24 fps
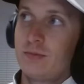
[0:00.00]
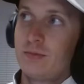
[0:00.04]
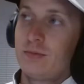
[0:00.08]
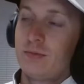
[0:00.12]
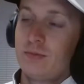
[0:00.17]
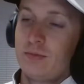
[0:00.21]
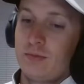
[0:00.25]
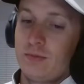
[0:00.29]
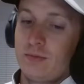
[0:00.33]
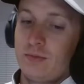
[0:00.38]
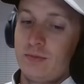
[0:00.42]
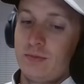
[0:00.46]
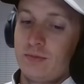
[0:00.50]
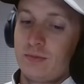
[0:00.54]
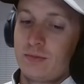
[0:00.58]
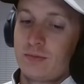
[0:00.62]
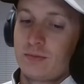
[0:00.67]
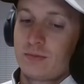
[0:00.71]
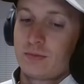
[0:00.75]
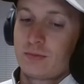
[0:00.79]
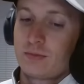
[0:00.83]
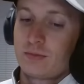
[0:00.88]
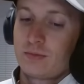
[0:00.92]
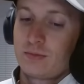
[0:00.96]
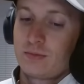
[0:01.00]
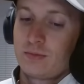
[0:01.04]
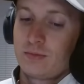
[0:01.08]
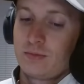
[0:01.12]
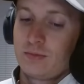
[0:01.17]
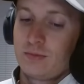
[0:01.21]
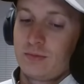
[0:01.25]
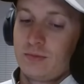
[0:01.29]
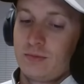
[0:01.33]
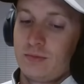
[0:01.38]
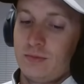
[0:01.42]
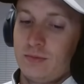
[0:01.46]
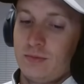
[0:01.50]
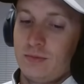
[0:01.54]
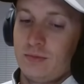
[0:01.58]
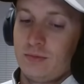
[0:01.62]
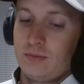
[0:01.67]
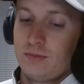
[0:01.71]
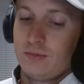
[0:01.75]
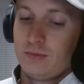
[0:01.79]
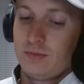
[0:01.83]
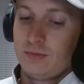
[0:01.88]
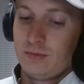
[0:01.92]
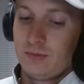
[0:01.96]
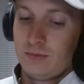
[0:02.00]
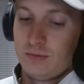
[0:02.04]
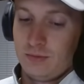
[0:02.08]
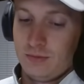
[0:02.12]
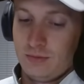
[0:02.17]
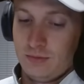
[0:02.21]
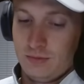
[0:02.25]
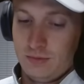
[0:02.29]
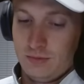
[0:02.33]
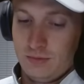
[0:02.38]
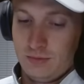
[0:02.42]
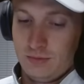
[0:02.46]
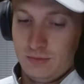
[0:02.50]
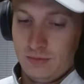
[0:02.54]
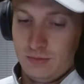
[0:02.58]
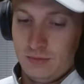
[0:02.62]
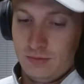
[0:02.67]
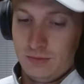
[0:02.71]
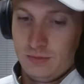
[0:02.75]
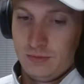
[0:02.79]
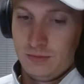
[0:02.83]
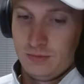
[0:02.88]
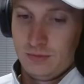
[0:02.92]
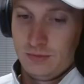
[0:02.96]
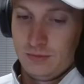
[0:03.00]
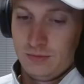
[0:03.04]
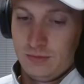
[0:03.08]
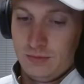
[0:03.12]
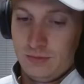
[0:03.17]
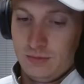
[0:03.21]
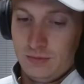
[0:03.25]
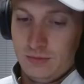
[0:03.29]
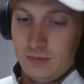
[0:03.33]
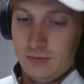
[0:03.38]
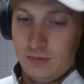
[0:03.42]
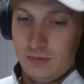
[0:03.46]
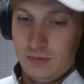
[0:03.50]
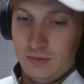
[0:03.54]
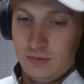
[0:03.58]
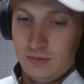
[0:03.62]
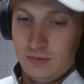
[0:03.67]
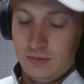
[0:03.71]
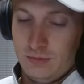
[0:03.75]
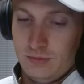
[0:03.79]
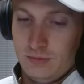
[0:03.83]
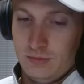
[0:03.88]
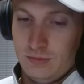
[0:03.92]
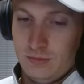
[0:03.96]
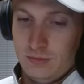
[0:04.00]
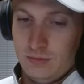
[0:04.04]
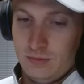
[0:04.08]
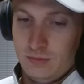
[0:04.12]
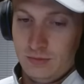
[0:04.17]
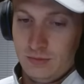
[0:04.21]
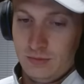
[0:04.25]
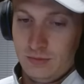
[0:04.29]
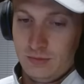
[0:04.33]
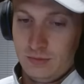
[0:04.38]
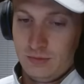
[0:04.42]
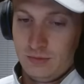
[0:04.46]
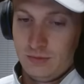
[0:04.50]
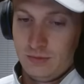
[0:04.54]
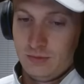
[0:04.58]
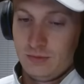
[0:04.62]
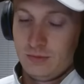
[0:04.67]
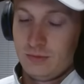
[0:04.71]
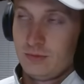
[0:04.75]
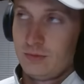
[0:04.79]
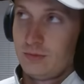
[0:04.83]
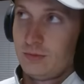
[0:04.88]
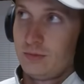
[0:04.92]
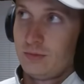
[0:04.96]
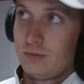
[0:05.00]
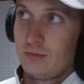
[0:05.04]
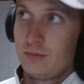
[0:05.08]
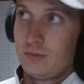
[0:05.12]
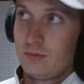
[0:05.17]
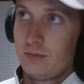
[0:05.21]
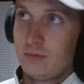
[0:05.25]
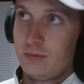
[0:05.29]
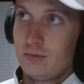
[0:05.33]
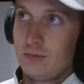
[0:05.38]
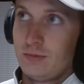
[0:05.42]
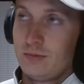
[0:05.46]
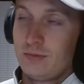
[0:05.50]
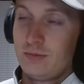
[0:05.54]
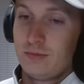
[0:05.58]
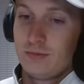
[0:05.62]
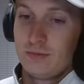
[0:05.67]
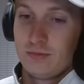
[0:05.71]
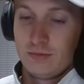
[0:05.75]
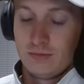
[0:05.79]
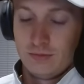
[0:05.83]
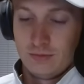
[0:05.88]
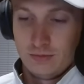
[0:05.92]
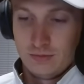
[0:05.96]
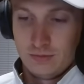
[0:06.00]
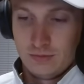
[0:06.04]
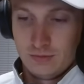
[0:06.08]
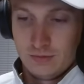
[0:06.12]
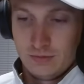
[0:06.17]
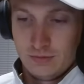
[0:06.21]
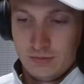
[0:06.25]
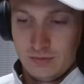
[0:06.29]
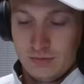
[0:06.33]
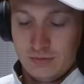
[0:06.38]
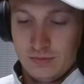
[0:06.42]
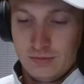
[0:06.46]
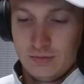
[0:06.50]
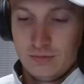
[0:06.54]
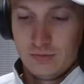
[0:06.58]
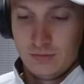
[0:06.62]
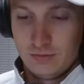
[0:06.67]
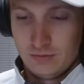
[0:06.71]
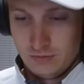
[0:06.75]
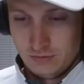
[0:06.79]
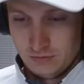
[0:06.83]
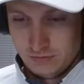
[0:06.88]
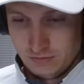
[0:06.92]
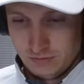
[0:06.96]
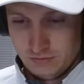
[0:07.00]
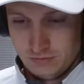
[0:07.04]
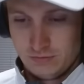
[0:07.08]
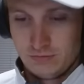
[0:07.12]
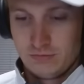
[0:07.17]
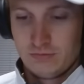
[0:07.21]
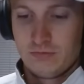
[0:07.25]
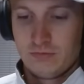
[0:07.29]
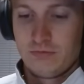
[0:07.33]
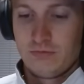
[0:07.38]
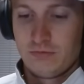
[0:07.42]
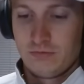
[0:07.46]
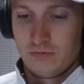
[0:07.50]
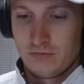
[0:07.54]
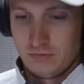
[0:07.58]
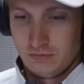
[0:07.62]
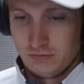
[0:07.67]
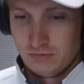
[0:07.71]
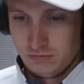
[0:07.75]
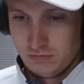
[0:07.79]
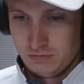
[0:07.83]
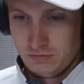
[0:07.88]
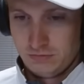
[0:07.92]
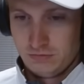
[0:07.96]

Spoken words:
No words are spoken by the person on screen.